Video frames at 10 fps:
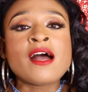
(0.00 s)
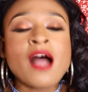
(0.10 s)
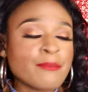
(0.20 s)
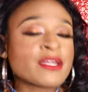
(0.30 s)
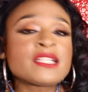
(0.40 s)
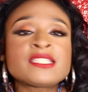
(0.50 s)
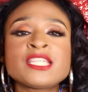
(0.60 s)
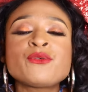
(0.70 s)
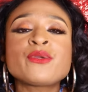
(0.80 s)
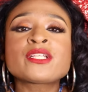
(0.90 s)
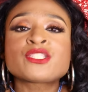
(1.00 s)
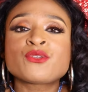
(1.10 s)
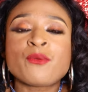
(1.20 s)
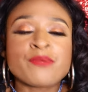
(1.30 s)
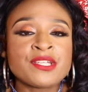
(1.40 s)
I'm continuing
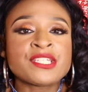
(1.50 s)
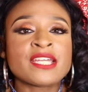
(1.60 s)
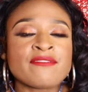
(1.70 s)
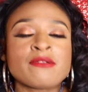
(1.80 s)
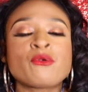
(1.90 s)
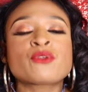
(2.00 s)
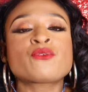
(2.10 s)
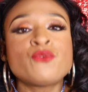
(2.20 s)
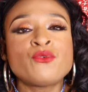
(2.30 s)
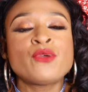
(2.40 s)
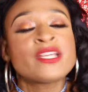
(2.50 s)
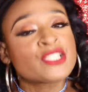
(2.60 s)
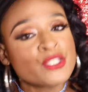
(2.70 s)
to appreciate everyone who is